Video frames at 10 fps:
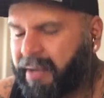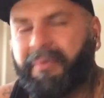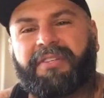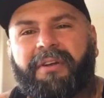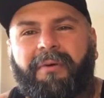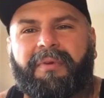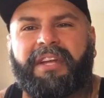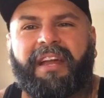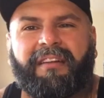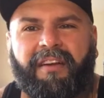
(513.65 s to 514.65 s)
But you know, when
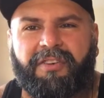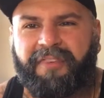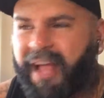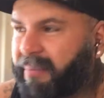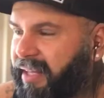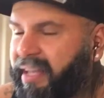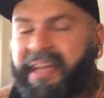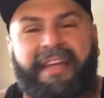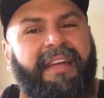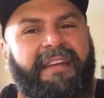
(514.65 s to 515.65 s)
you got a large family,
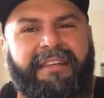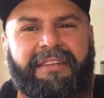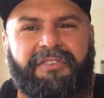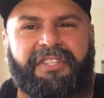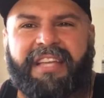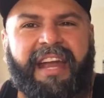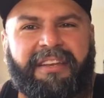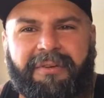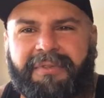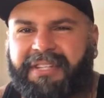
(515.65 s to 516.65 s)
you just gotta
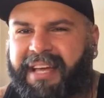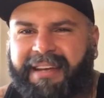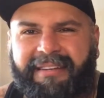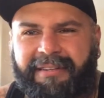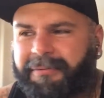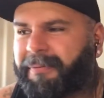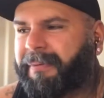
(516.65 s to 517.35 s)
do what you gotta do.